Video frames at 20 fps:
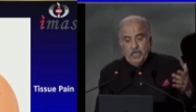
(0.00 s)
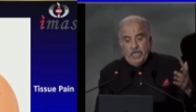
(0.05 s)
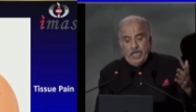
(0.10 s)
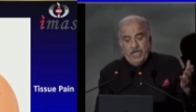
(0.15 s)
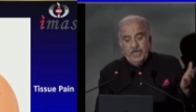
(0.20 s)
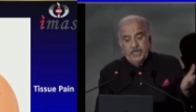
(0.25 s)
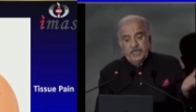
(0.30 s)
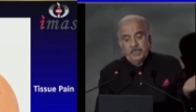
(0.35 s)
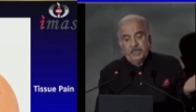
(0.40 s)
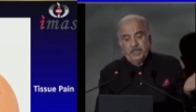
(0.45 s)

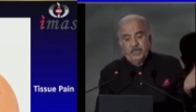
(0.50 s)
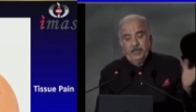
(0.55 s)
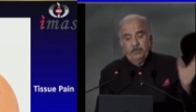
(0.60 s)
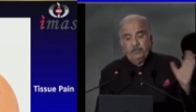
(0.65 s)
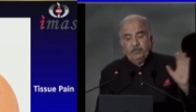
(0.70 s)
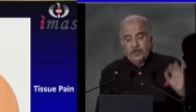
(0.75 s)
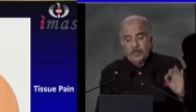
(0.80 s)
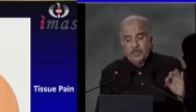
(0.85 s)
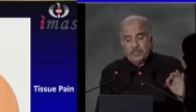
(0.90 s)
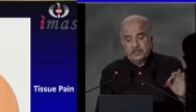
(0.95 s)
And
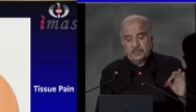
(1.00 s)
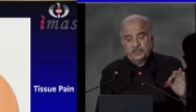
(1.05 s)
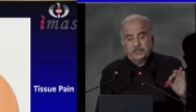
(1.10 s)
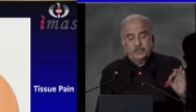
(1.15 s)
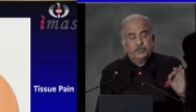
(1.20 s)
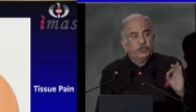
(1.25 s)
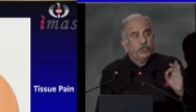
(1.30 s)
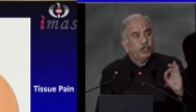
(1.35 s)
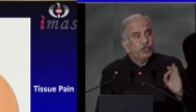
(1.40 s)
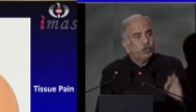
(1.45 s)
if it
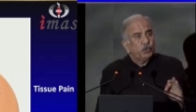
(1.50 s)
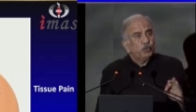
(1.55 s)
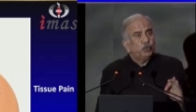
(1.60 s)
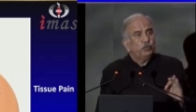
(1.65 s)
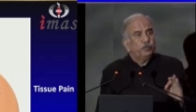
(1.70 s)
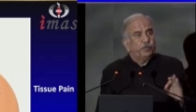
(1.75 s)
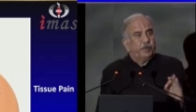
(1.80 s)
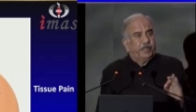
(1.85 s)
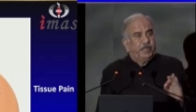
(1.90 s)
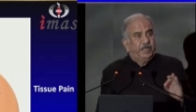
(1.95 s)
is tissue
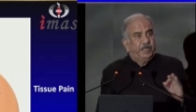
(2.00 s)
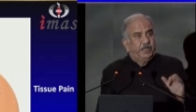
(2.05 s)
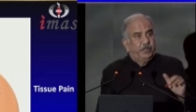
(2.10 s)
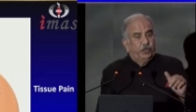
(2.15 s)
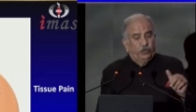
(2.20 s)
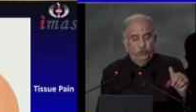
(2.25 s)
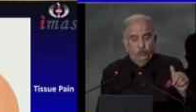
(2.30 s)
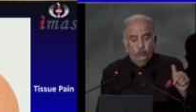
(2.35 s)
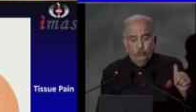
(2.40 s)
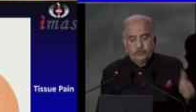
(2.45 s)
pain,
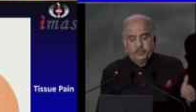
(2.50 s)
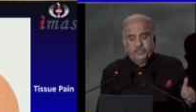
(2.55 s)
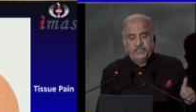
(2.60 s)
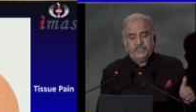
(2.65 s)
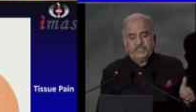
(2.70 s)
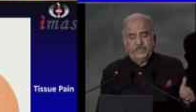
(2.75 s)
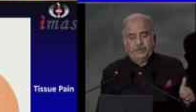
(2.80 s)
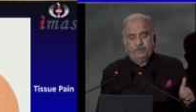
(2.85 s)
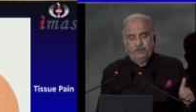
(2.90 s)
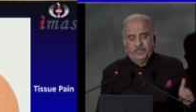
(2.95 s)

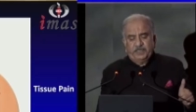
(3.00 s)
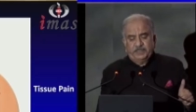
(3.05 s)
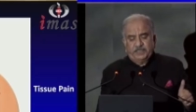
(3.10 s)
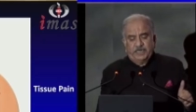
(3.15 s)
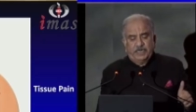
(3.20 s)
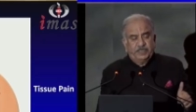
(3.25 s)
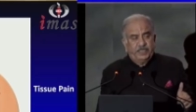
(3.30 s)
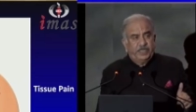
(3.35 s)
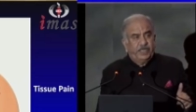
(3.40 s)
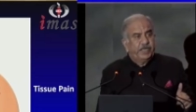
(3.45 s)
nociceptors
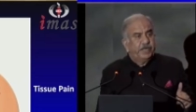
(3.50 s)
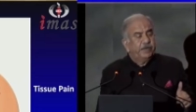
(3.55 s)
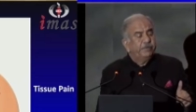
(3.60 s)
are there